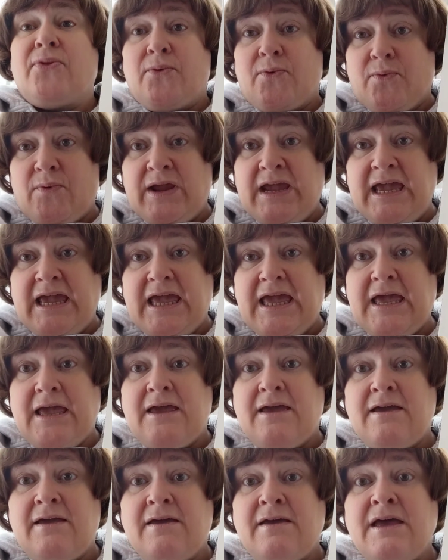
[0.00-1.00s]

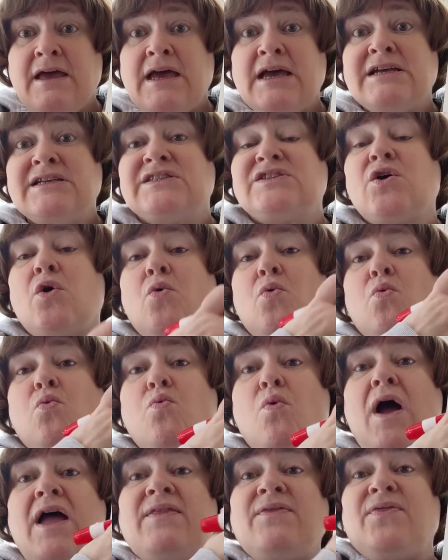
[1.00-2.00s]
3. So
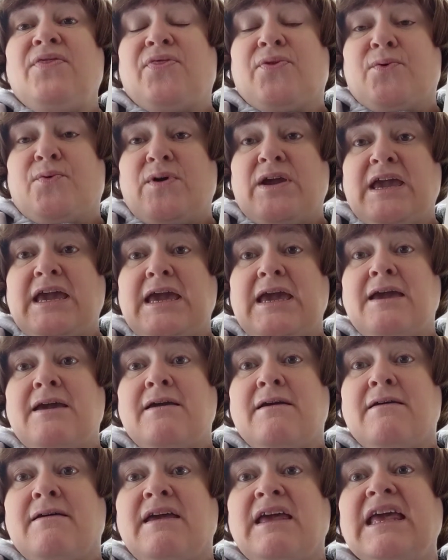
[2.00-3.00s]
1,
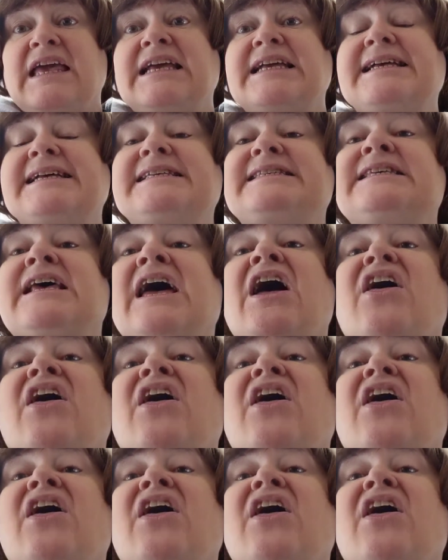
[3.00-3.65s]
3 is